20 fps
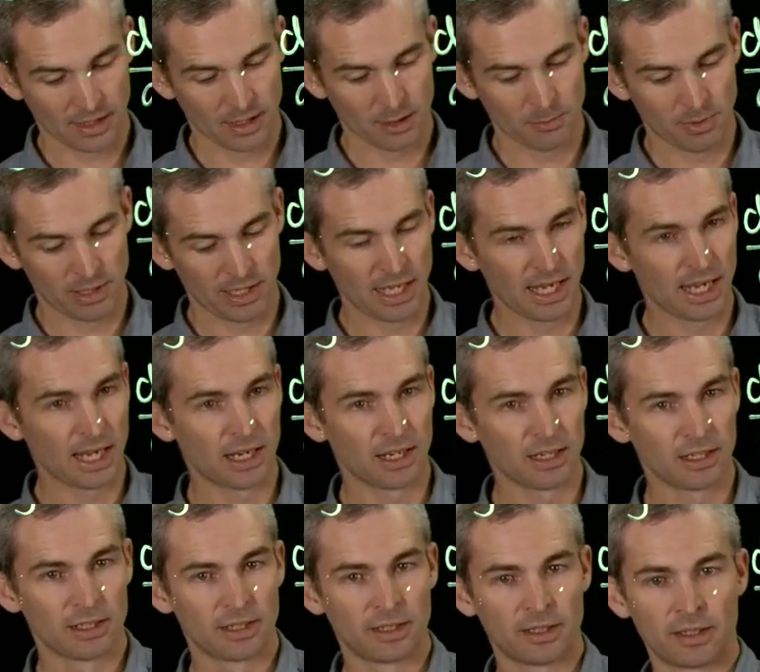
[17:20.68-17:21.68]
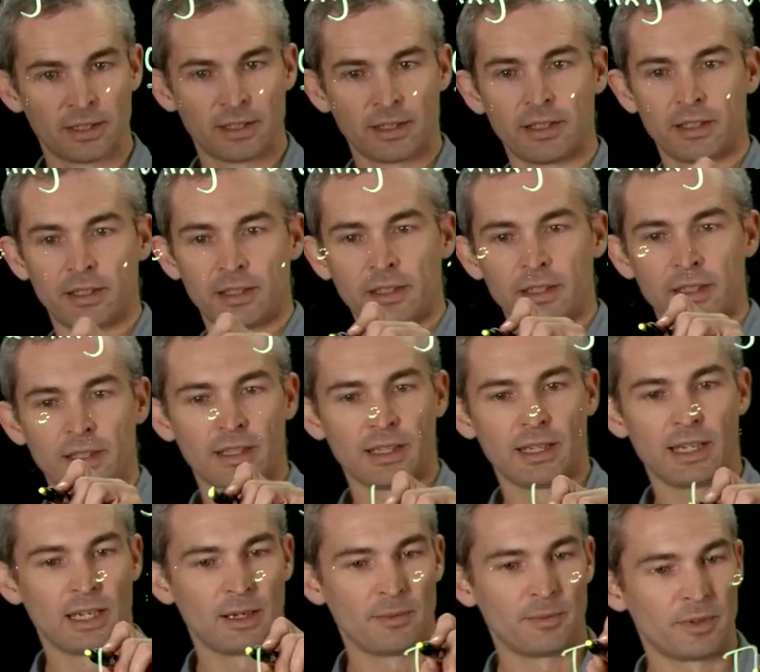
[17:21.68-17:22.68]
but now
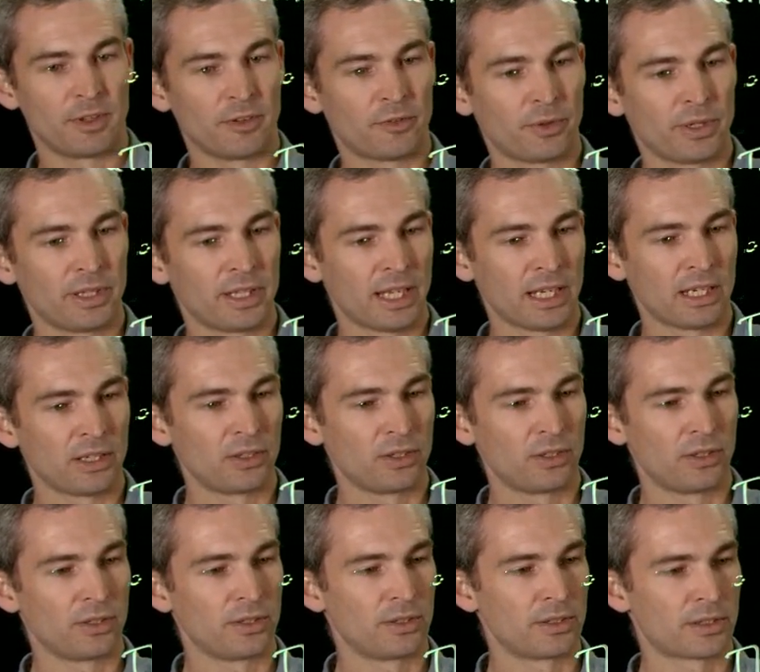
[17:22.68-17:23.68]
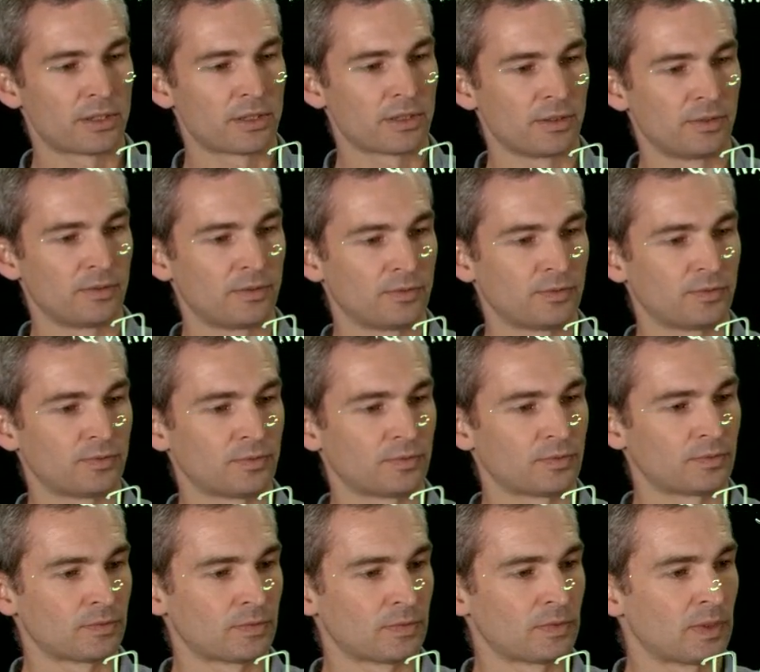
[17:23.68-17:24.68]
if we then use
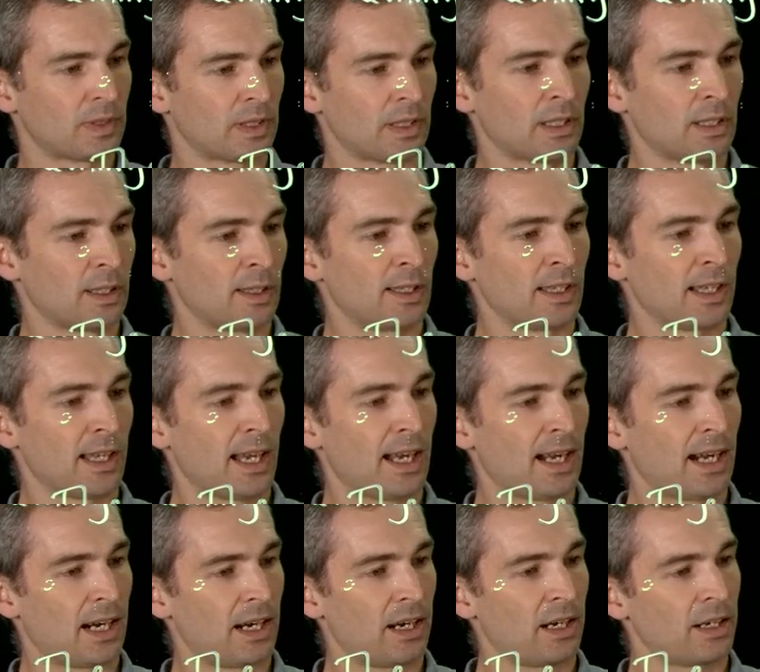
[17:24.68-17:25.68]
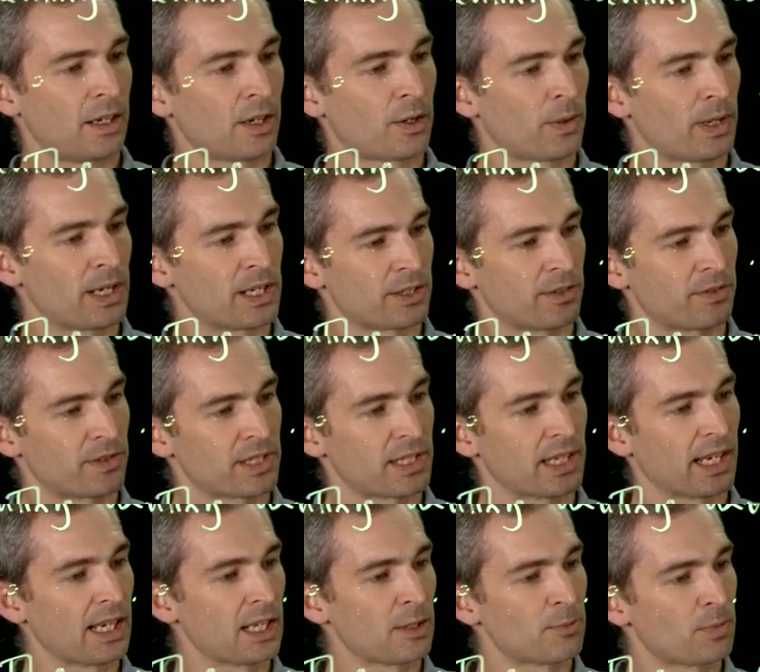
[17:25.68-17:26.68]
our equation of
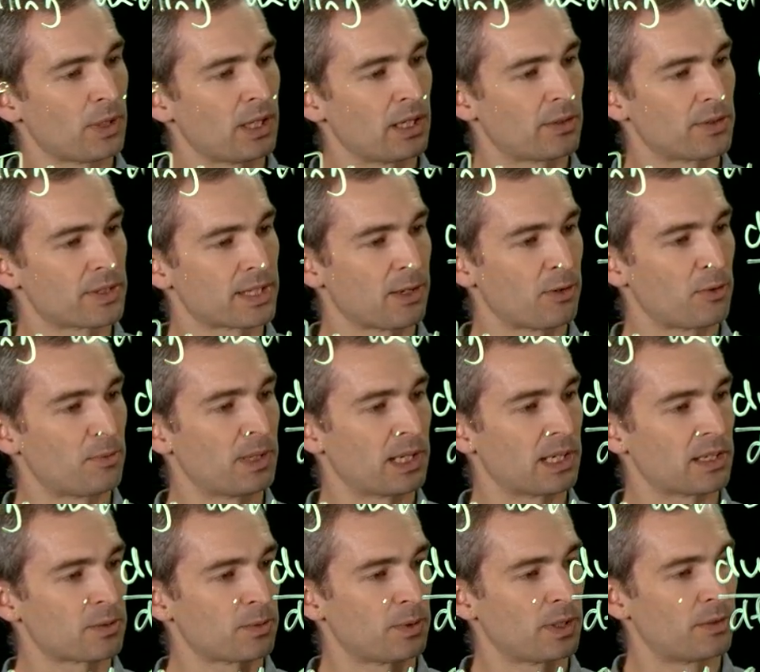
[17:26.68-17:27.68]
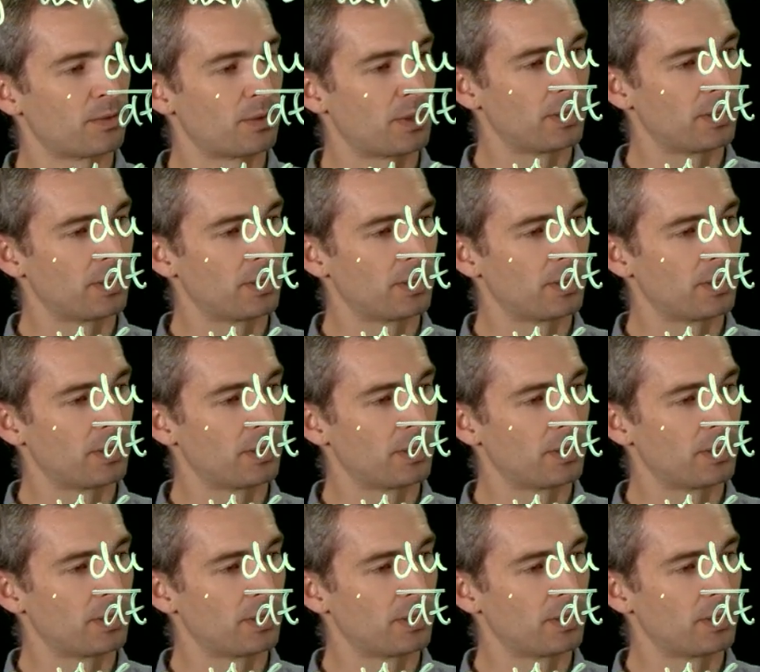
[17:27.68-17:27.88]
state, p equals gamma minus 1 rho